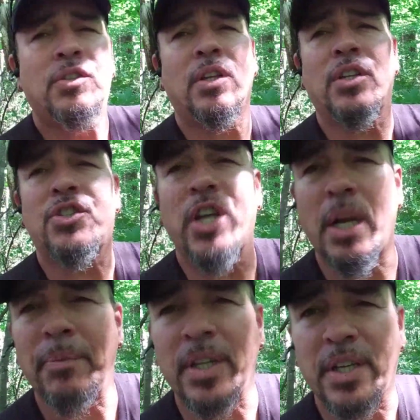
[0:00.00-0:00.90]
To
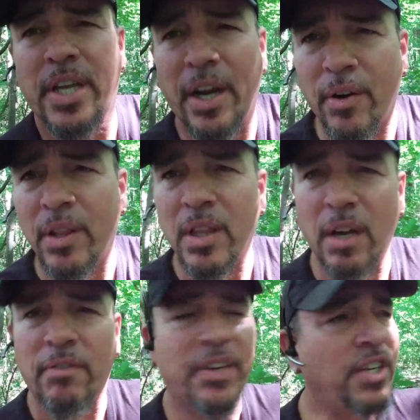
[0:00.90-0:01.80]
legitimately care and
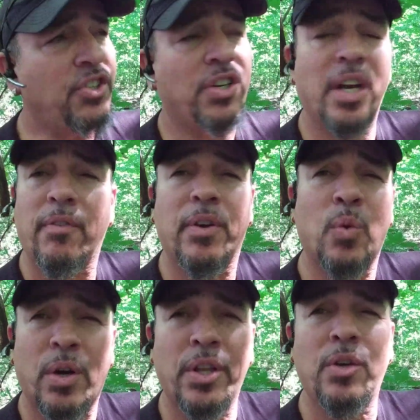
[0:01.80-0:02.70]
love each and every
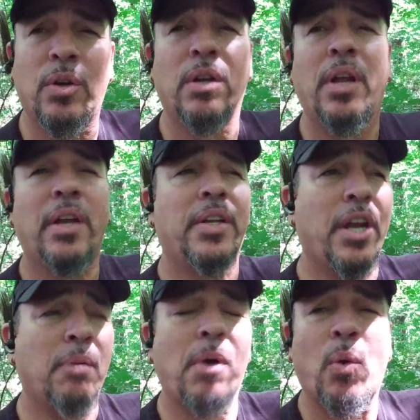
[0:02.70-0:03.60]
one of you, and
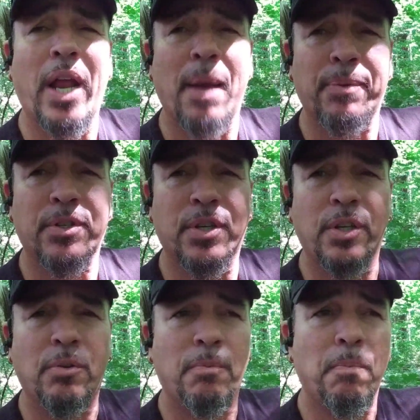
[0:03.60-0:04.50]
care about what happens
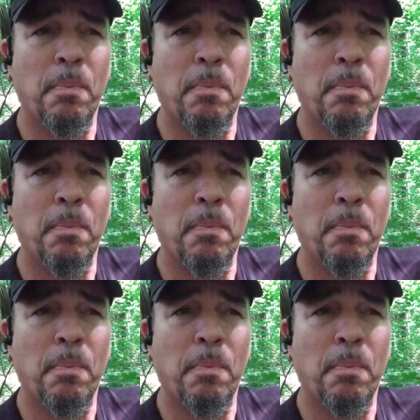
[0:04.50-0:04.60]
to you.